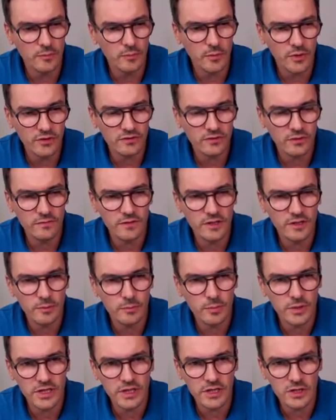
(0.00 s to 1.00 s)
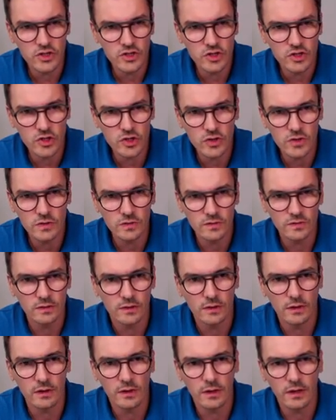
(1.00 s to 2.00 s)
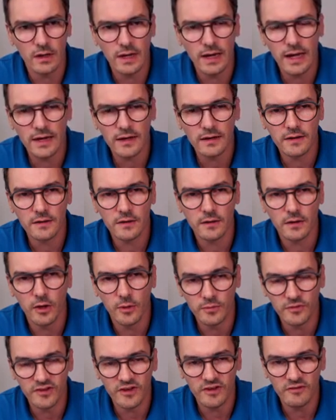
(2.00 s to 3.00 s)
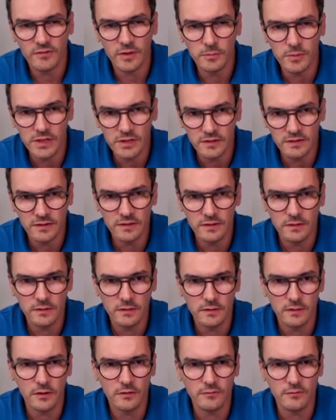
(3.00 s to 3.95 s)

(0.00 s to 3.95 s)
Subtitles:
most of the applications lack observability.